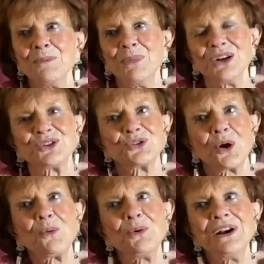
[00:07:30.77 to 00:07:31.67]
But
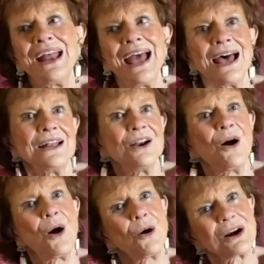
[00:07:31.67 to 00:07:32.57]
Sherwood had a
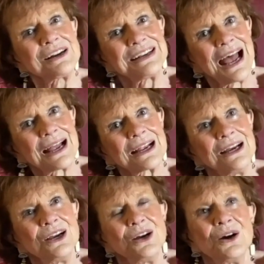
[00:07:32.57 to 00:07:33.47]
heart attack
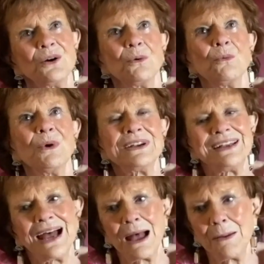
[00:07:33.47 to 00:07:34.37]
one
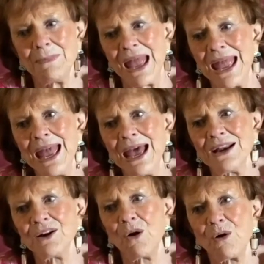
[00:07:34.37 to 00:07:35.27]
time,
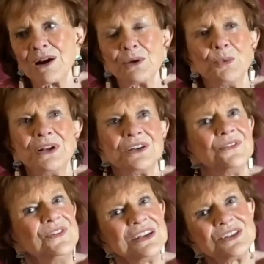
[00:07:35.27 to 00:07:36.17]
and Hartley went to
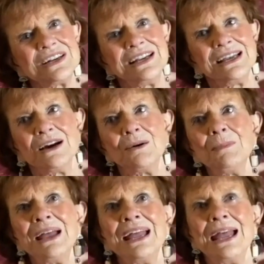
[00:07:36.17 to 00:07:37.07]
visit
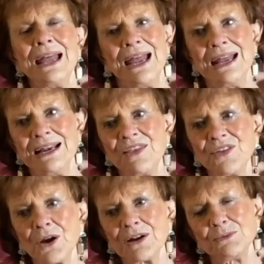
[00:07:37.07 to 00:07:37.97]
him, and he
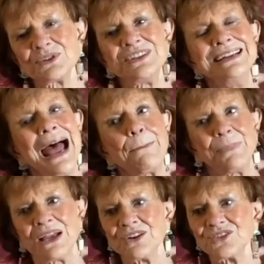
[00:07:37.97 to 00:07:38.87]
thought he was
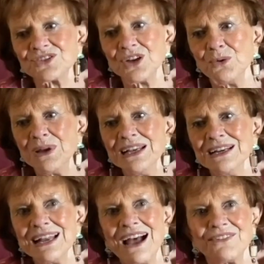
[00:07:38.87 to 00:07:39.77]
napping, so he
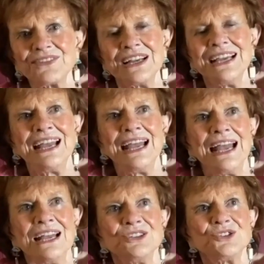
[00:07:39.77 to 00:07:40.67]
left,
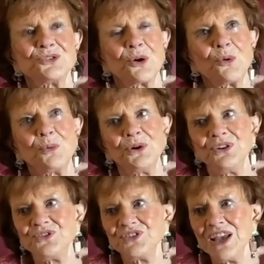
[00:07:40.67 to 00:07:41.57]
and
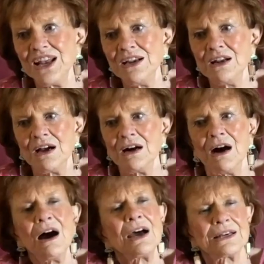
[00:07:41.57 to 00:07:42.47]
Sherwood said,
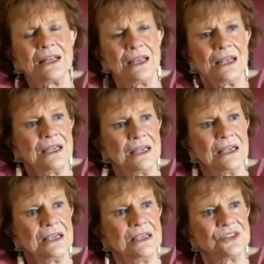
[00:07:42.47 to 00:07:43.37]
Hartley,
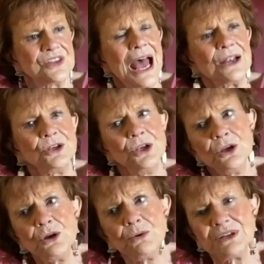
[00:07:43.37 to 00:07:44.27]
is that
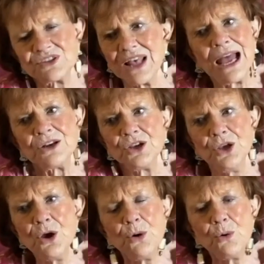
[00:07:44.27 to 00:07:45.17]
you? Is that
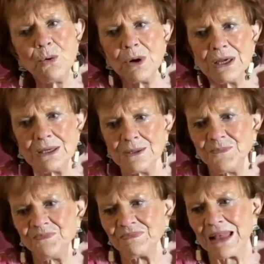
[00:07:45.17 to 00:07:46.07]
you?
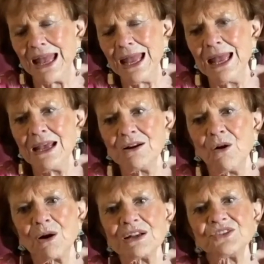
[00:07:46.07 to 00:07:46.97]
And
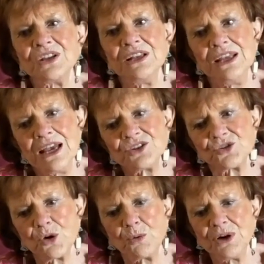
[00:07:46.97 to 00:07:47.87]
Hartley said, yes,
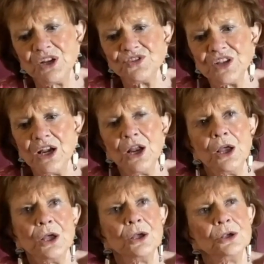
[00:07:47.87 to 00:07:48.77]
Sherwood. He said,
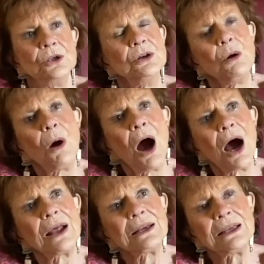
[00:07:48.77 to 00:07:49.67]
you know,
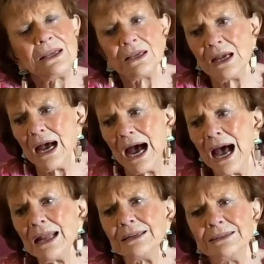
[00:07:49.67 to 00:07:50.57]
Hartley,
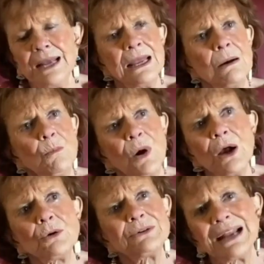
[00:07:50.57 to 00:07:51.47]
I damn
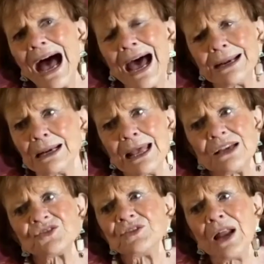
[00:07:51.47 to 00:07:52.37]
well died
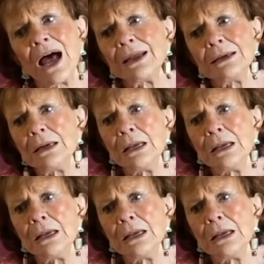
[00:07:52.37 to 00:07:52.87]
last night.